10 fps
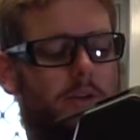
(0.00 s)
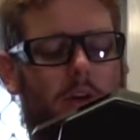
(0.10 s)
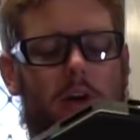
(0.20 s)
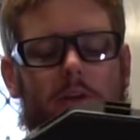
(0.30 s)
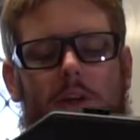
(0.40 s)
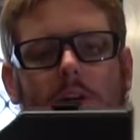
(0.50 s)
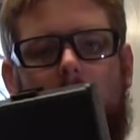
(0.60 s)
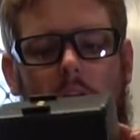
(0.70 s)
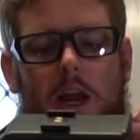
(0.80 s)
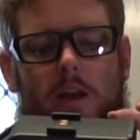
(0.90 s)
So don't think you're
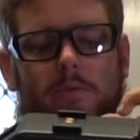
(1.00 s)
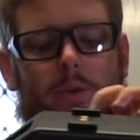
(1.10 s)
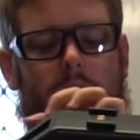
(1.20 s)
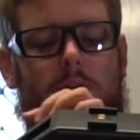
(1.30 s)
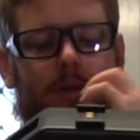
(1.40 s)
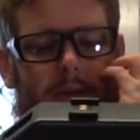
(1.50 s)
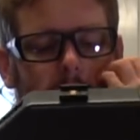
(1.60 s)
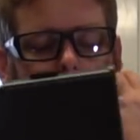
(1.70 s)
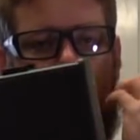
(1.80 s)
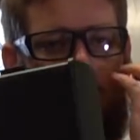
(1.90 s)
going to have this
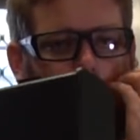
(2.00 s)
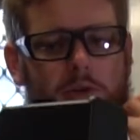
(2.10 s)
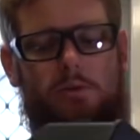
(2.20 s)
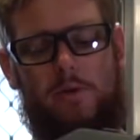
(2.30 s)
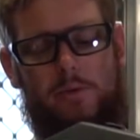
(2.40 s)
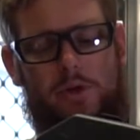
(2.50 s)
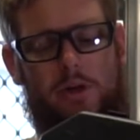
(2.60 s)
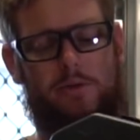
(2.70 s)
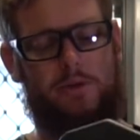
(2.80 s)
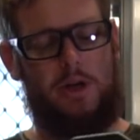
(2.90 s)
entire box to fill with
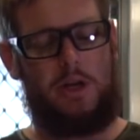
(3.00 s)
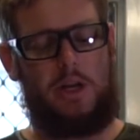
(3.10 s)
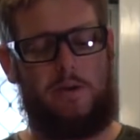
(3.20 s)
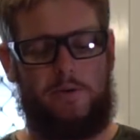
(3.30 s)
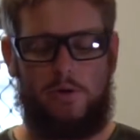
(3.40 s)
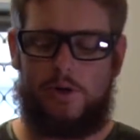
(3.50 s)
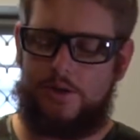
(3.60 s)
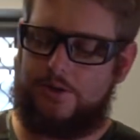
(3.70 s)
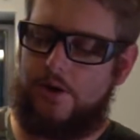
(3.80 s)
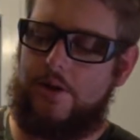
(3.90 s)
gels. If you look
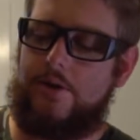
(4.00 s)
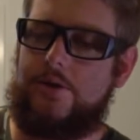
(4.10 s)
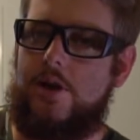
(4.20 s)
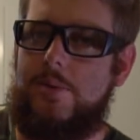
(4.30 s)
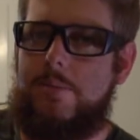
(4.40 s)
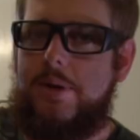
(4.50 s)
inside there, it's going to be a